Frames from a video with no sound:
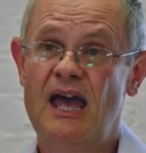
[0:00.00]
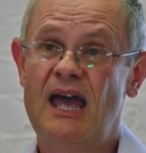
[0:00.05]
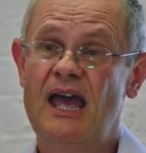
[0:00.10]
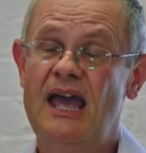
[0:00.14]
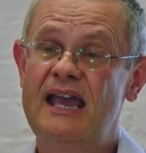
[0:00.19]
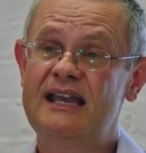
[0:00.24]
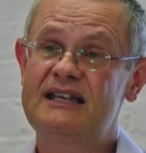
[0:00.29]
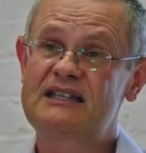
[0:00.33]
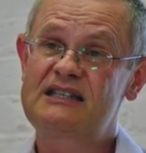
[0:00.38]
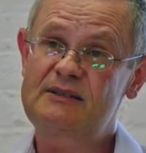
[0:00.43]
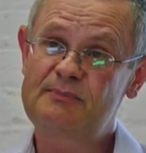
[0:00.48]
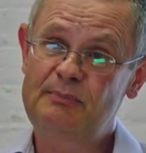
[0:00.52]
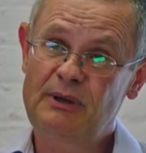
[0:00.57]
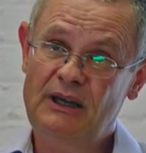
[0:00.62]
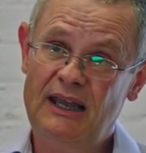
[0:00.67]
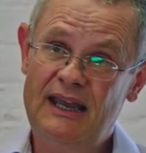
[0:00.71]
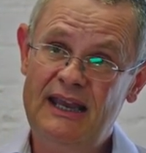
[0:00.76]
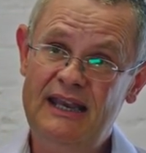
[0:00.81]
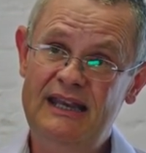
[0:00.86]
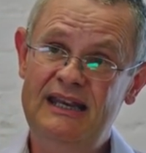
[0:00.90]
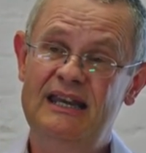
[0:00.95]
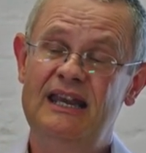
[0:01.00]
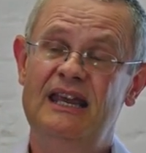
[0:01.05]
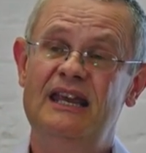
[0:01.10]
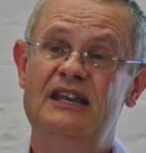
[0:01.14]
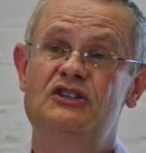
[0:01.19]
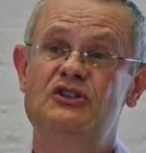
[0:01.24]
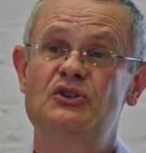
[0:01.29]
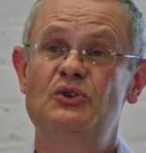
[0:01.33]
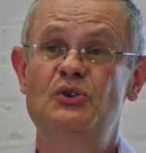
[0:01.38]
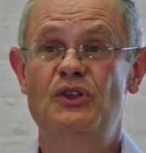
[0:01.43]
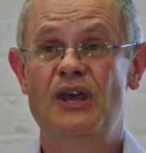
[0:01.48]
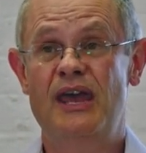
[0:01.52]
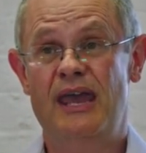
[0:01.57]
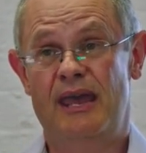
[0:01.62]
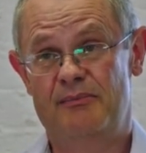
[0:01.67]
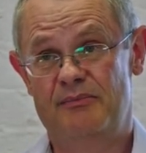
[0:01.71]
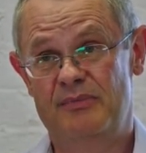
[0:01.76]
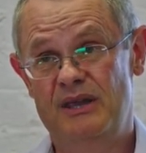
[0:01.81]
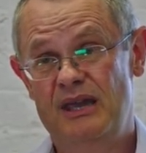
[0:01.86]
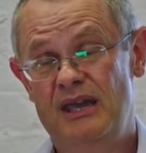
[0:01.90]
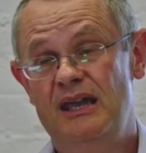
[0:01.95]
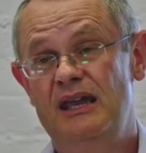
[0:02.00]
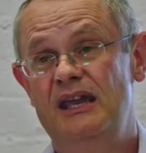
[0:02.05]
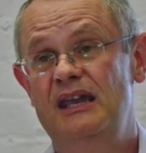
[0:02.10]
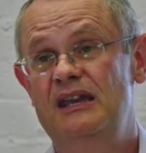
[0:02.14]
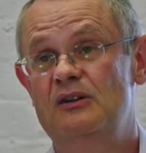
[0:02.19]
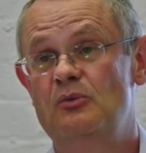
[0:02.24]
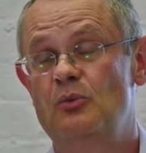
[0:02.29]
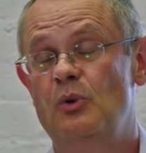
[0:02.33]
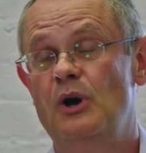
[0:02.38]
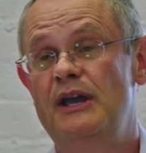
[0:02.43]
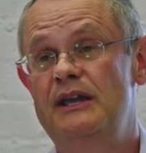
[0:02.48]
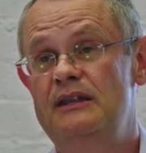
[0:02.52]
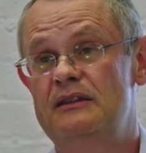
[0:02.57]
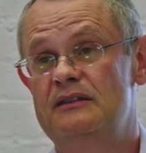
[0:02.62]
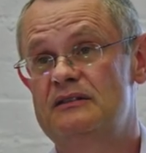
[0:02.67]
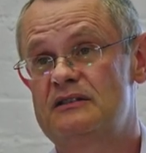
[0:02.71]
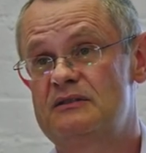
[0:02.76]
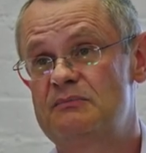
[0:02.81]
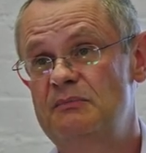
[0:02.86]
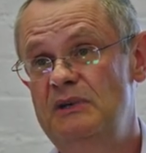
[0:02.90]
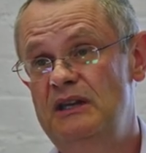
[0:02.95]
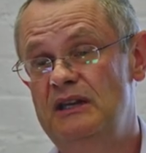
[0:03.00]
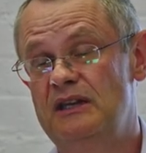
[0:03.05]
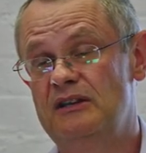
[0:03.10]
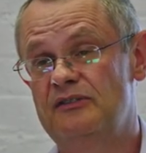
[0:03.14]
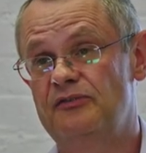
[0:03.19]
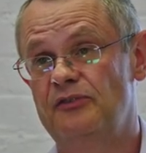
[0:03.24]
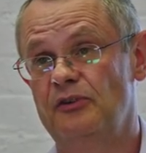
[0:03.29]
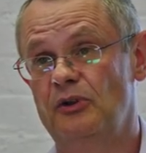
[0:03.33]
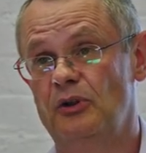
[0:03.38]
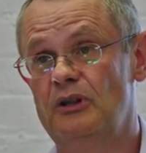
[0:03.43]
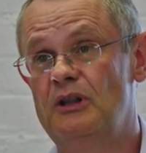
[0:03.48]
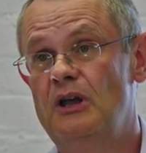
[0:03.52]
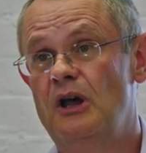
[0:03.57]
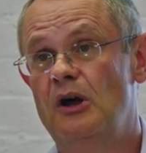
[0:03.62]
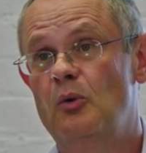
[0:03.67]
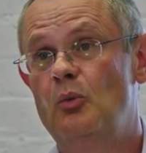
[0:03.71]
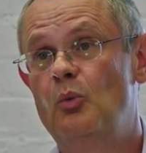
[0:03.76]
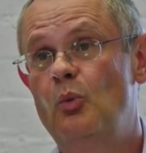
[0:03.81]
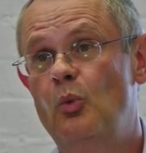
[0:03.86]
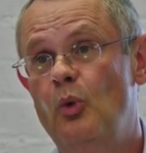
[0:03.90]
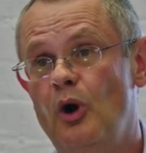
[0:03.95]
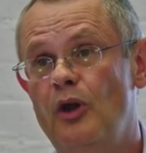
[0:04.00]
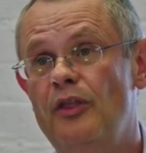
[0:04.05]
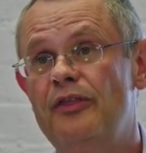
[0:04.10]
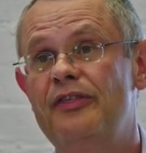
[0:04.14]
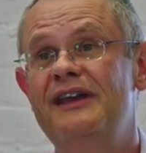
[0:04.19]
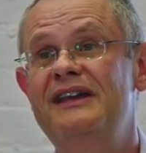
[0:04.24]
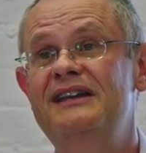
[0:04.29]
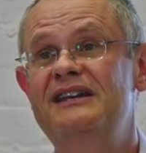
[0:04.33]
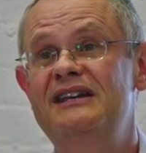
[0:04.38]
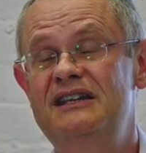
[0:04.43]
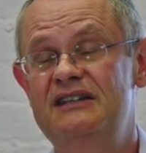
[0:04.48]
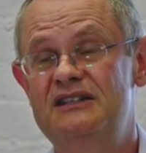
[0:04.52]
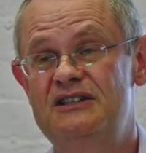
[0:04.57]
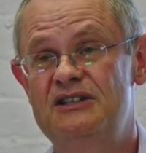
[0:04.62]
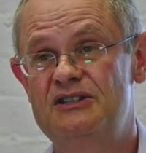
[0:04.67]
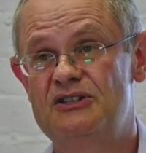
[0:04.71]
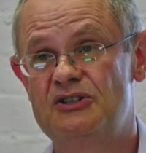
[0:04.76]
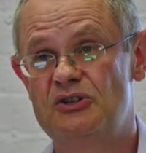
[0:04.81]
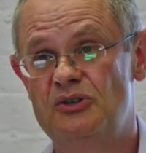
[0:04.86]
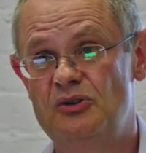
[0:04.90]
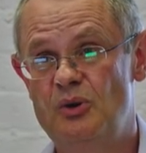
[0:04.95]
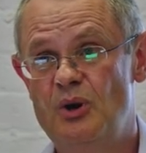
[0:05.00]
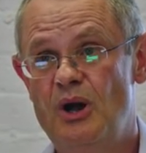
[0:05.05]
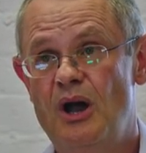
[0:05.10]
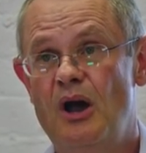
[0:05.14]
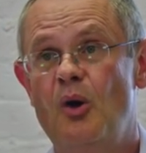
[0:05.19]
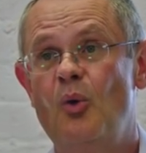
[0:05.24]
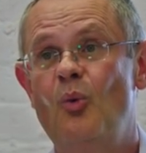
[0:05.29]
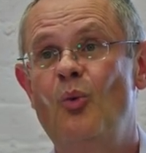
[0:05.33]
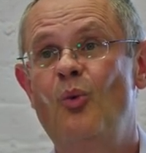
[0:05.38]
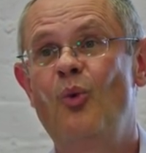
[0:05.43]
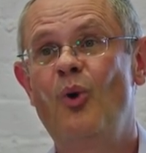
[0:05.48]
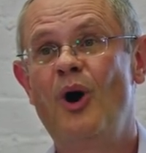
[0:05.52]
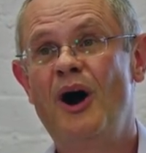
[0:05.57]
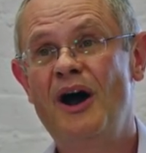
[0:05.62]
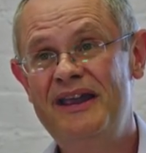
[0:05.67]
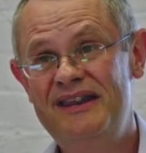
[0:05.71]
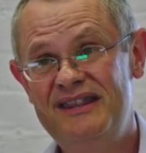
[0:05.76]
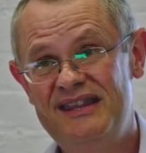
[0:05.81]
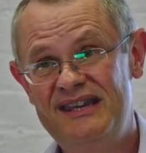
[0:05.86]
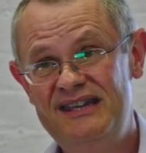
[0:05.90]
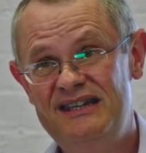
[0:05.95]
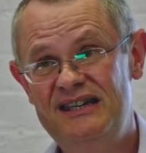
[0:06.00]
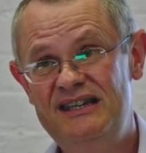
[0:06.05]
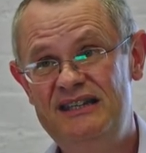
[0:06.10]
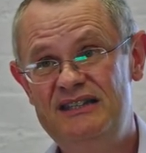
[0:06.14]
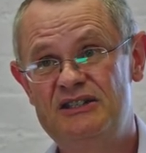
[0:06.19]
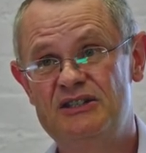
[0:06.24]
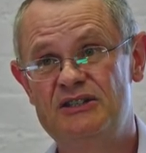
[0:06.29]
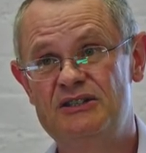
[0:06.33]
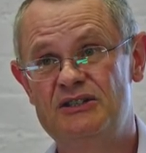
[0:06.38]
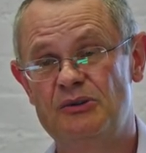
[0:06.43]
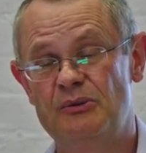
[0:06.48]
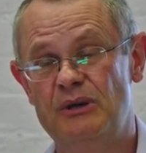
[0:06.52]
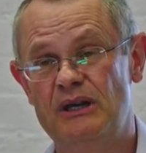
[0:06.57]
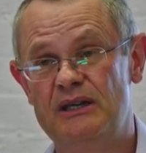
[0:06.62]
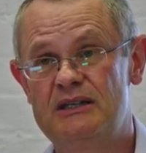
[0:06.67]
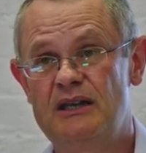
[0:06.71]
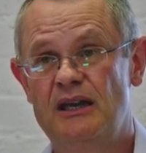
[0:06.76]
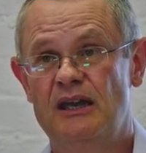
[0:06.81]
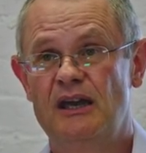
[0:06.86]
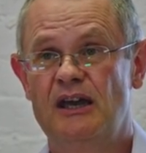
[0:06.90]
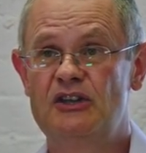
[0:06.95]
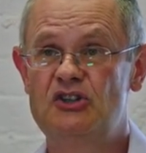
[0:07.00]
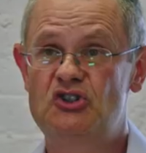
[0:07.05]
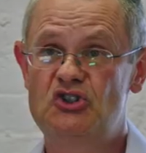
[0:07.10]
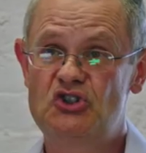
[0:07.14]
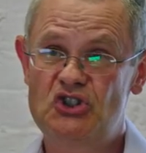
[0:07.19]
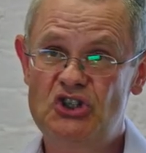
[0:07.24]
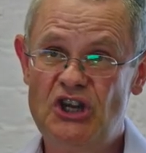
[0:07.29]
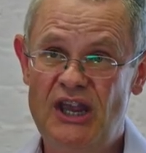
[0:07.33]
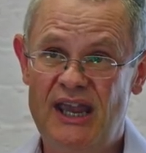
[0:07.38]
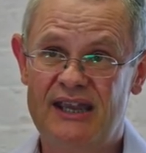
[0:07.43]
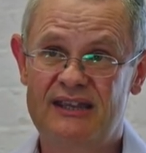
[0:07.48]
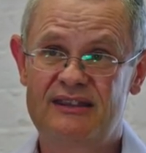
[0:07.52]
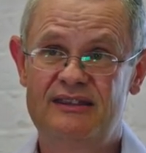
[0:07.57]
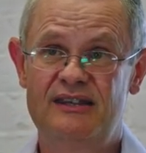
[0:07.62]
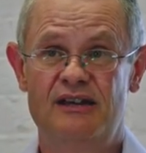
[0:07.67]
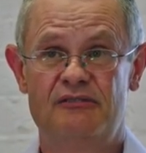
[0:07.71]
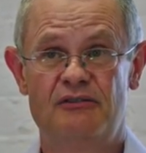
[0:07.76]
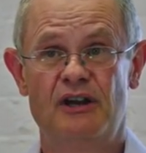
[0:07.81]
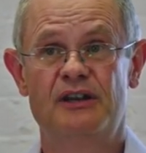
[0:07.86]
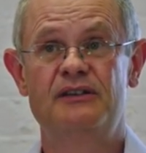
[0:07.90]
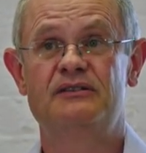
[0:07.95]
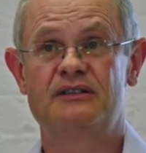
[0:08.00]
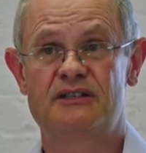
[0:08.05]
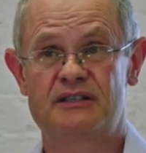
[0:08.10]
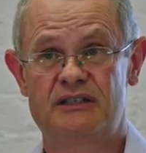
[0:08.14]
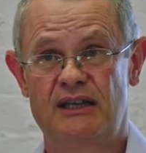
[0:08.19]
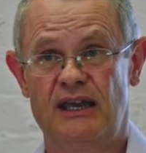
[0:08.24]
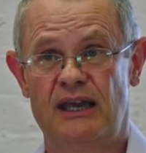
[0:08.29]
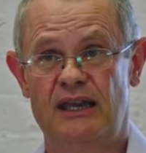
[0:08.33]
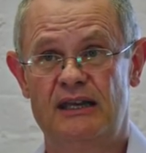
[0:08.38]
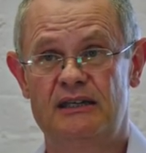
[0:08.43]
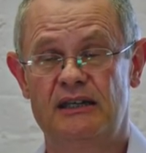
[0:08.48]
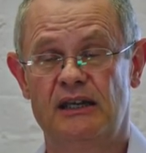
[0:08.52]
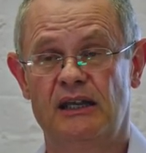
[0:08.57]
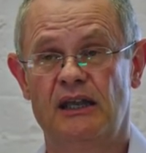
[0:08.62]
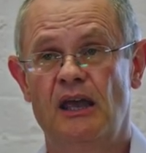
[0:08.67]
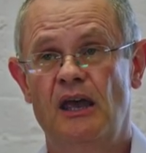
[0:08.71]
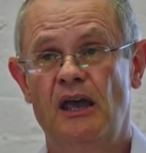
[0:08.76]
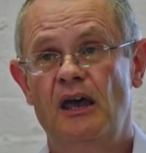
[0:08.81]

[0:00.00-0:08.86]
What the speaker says: explain to them in a way that's meaningful what they need to do, why they need to do it, and check their understanding.